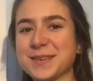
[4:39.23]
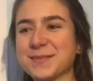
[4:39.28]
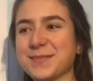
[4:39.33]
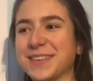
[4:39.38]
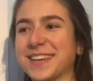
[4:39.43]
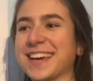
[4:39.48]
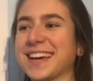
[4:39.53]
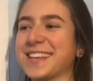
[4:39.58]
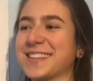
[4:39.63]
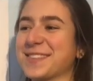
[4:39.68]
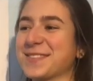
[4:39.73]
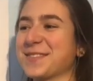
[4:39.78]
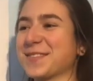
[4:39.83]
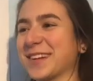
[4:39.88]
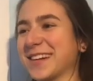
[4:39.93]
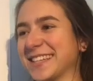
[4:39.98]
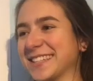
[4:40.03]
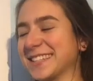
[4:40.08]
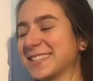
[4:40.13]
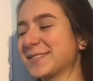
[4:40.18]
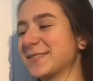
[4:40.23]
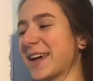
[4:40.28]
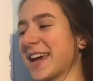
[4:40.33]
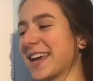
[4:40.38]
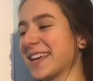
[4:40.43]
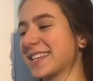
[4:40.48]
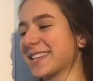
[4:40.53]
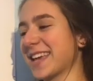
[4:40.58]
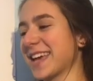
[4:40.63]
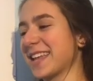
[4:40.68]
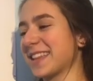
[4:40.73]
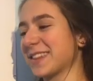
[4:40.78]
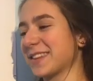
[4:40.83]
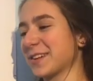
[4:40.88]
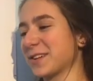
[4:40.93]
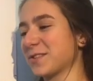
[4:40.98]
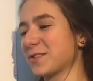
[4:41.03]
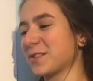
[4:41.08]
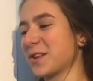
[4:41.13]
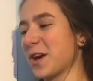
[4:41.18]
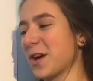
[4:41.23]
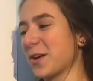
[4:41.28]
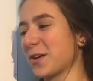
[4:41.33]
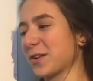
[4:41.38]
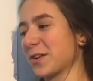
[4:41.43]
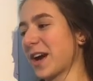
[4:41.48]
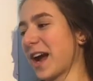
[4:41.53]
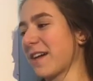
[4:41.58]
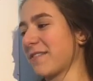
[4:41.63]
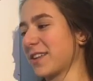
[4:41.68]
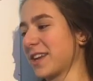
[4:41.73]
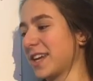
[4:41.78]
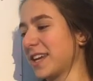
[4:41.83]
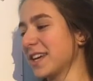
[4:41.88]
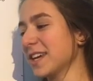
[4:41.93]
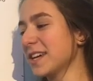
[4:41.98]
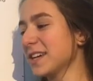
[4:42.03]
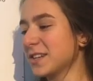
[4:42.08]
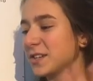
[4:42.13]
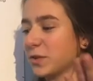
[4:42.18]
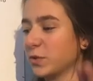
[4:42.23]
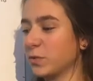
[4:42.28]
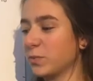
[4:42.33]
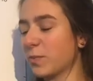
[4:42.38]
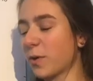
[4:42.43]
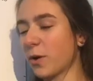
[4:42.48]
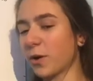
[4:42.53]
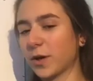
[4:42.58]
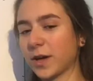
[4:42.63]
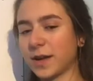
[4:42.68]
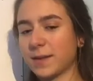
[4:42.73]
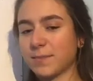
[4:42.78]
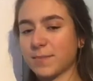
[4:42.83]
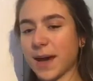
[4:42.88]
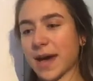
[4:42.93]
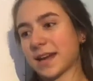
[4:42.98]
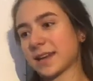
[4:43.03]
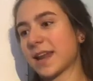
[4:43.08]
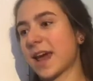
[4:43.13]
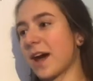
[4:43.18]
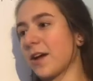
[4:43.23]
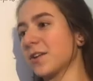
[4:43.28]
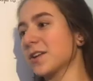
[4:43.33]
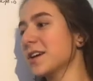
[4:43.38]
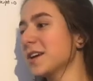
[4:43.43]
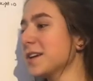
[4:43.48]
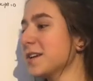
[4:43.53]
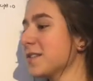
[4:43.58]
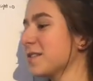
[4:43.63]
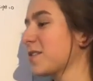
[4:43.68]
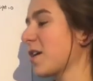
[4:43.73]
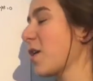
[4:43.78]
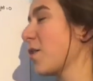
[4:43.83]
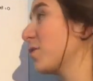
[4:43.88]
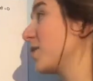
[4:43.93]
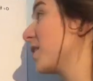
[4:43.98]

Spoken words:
because we're in space and there's no gravity to pull it back down. So